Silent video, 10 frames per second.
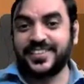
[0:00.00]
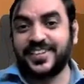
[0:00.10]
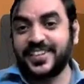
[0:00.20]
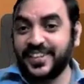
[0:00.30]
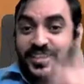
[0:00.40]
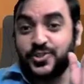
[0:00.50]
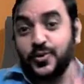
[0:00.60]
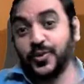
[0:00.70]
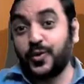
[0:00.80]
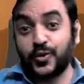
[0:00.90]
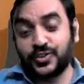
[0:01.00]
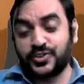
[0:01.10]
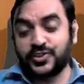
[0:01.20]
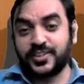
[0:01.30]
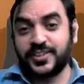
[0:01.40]
Institute
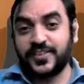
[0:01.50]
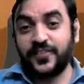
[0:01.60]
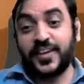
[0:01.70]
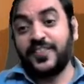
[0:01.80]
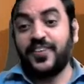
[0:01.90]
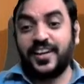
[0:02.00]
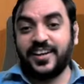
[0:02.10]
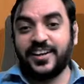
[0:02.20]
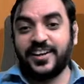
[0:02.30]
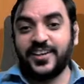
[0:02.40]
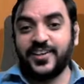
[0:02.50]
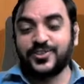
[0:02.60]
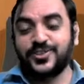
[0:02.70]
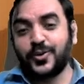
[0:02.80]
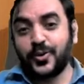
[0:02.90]
knows very well.
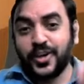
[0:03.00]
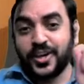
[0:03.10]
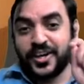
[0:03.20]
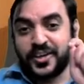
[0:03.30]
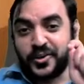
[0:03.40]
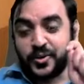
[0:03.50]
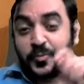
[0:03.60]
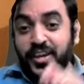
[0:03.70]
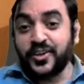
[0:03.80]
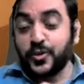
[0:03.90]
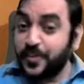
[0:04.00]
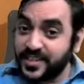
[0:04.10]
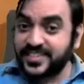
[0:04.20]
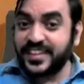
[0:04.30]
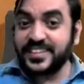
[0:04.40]
So to make you miss
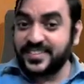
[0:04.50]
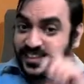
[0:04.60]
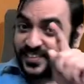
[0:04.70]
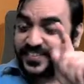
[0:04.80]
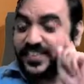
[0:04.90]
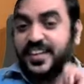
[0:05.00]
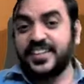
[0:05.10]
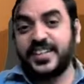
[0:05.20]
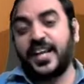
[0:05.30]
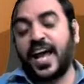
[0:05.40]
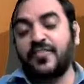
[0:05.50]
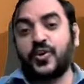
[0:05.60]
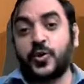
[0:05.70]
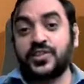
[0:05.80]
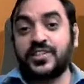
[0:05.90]
these things, they'll have a
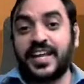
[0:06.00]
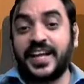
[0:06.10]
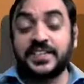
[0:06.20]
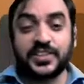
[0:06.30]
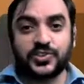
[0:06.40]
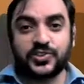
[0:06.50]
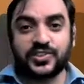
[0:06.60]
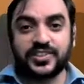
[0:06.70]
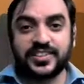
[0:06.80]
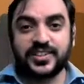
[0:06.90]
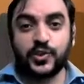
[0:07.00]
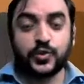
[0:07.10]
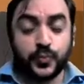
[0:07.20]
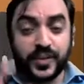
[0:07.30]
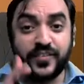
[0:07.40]
question like this. So
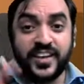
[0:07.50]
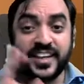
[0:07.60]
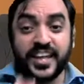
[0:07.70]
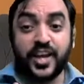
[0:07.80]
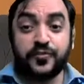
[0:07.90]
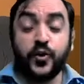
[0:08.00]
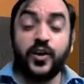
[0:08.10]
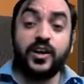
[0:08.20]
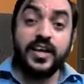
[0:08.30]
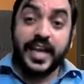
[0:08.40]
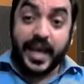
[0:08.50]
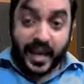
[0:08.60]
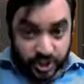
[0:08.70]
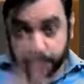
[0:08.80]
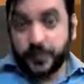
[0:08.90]
be very careful,
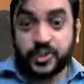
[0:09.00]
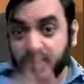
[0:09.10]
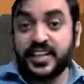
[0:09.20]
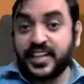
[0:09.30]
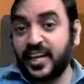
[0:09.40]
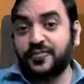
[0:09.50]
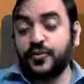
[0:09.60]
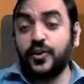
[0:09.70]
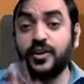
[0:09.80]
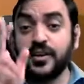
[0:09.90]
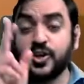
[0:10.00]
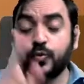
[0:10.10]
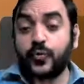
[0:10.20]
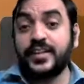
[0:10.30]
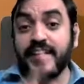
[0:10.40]
especially careful
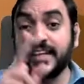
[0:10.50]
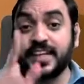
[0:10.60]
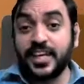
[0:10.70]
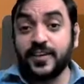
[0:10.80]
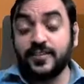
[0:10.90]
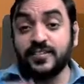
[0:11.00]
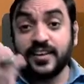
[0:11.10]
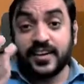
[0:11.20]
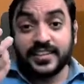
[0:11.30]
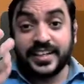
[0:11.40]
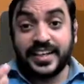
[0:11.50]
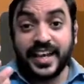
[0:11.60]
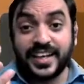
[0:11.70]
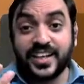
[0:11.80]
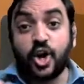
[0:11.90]
when they give the
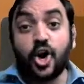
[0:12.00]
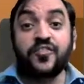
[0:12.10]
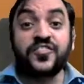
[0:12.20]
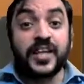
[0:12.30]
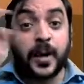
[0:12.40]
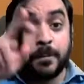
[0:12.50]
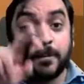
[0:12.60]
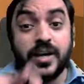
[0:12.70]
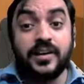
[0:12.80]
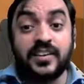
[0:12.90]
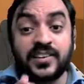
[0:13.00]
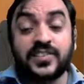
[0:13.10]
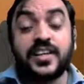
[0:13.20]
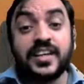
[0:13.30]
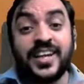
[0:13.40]
data of
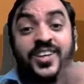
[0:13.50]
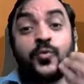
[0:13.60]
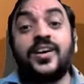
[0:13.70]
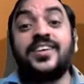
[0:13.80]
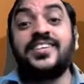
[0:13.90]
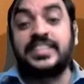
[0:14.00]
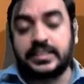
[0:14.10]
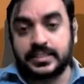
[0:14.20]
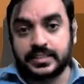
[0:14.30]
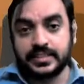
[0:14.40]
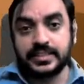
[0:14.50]
numbers in words